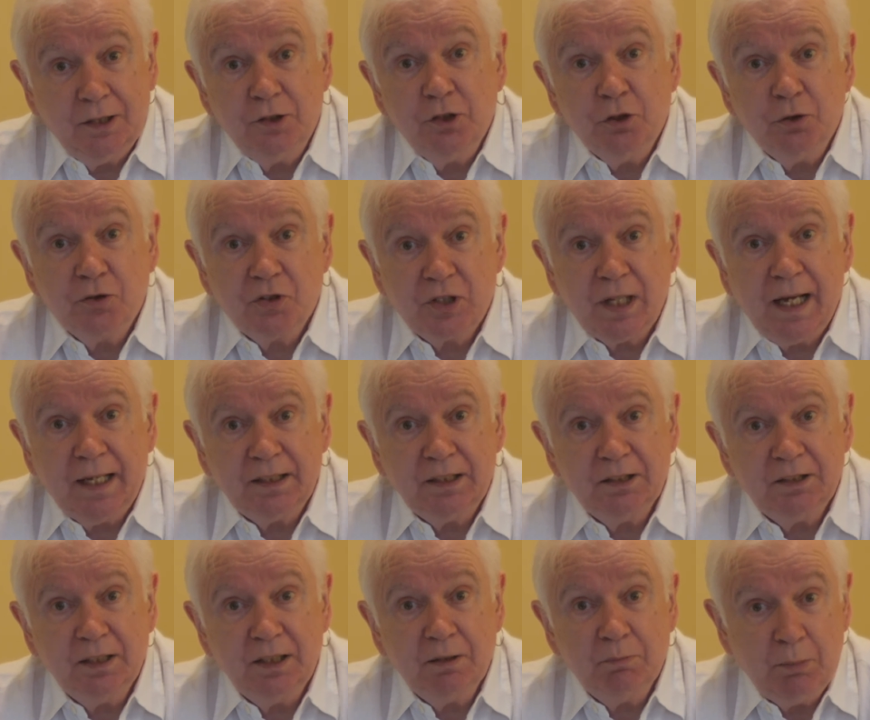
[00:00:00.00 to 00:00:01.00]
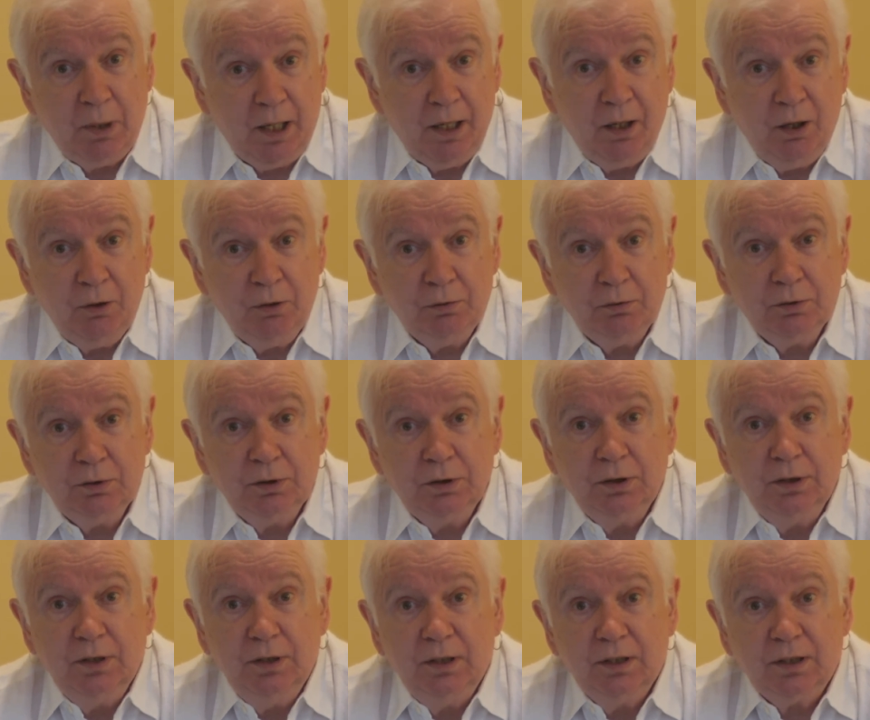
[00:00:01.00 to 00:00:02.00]
use that in my own
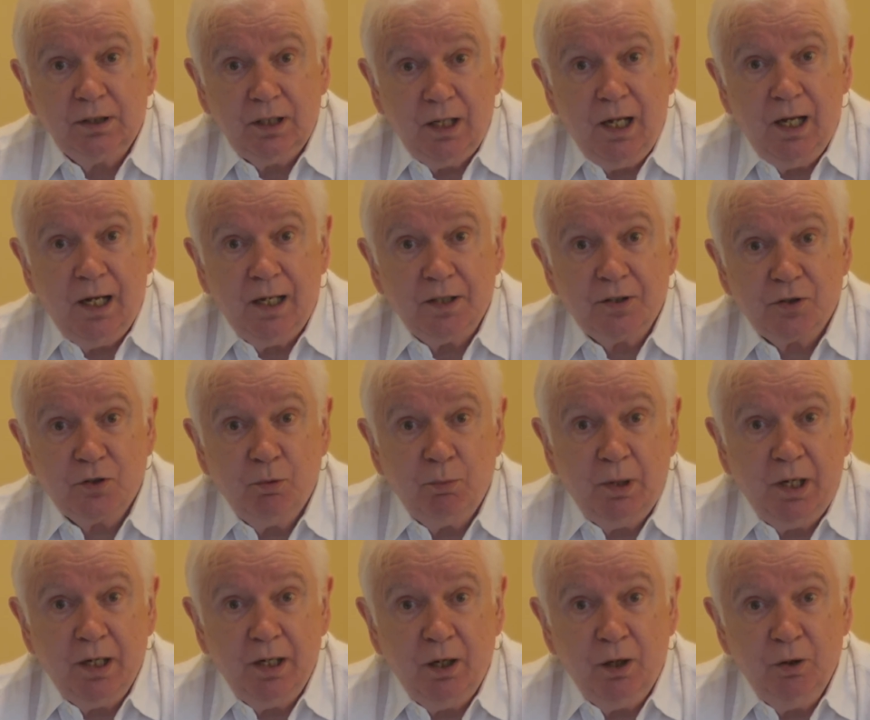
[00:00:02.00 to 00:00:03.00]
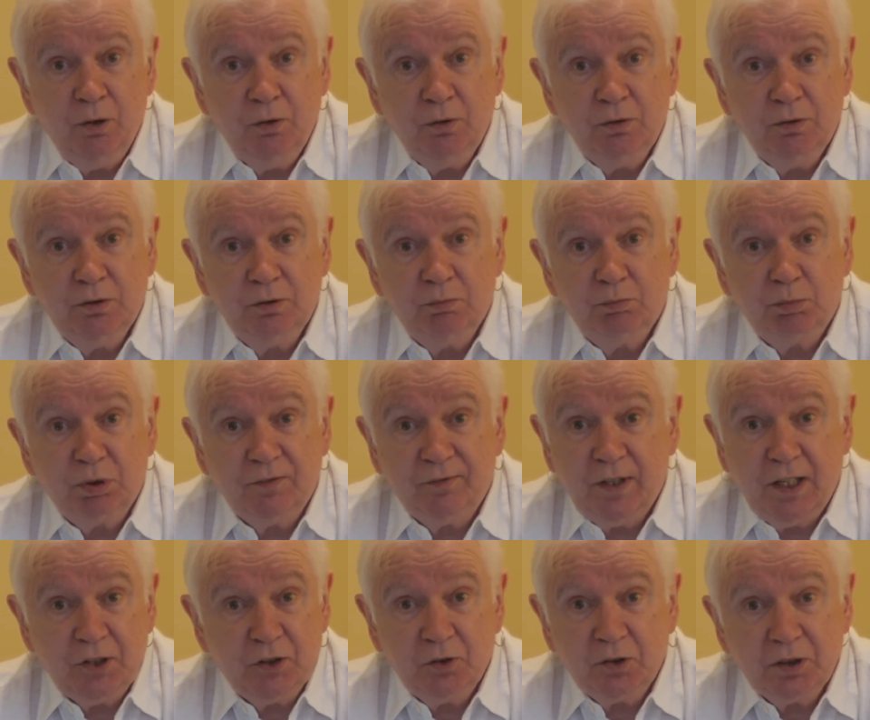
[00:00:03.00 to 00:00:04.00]
class or my own
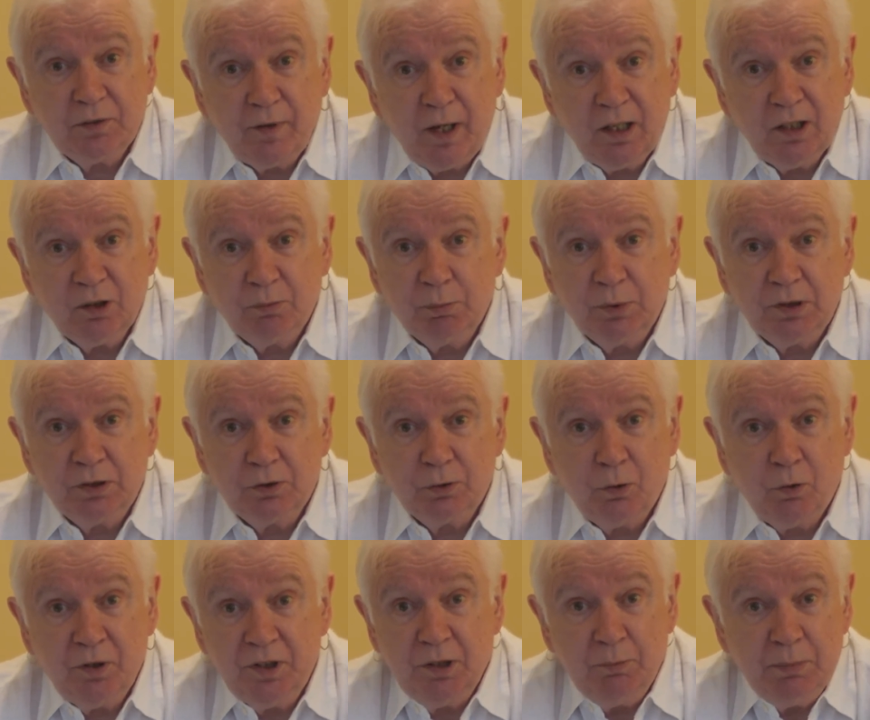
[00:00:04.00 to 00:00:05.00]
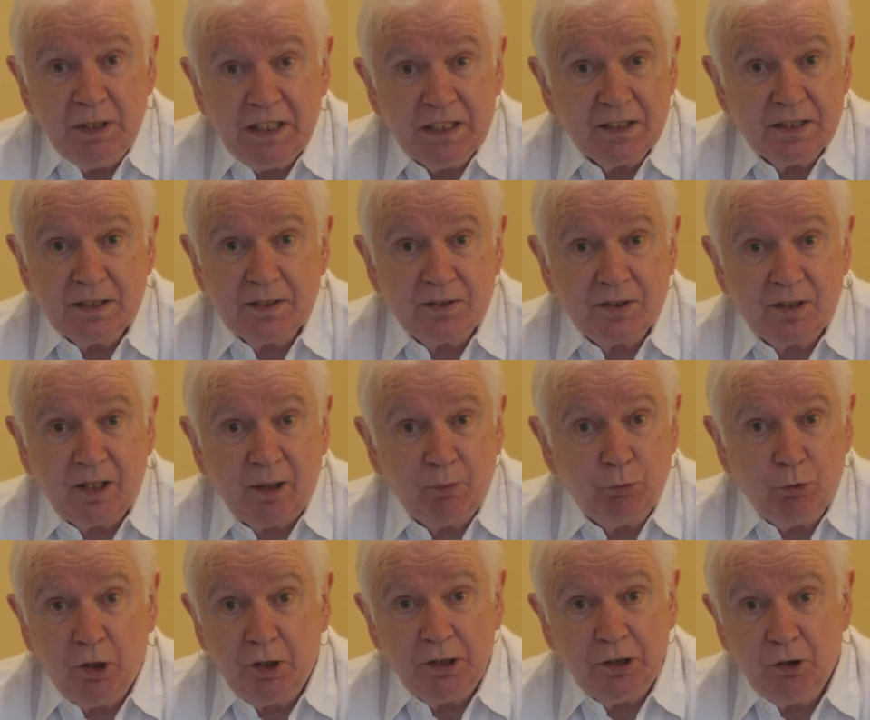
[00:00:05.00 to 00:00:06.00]
professional development or in the meetings that I'm
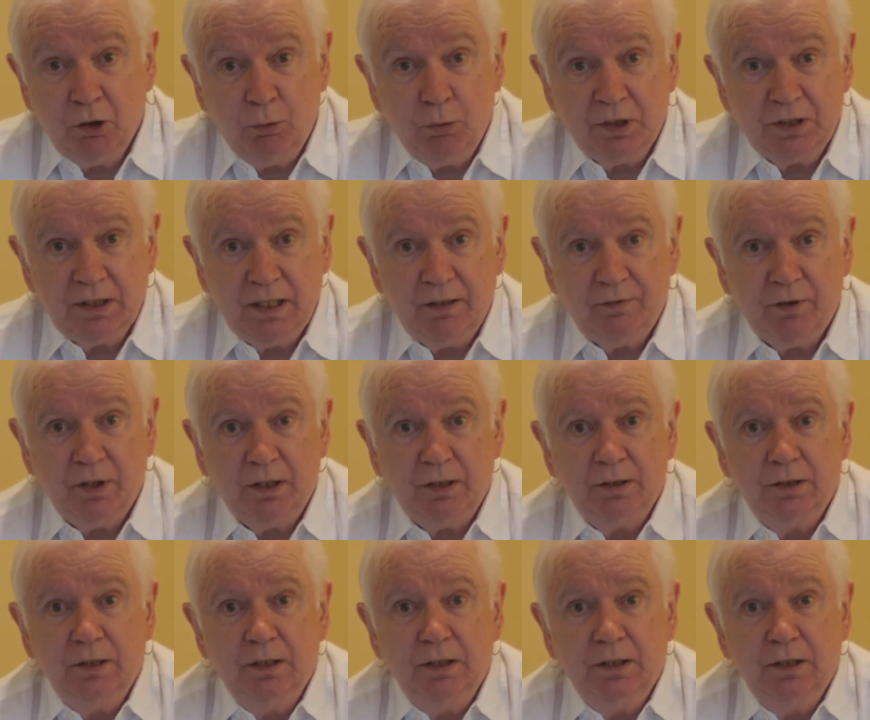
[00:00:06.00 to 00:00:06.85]
running or whatever.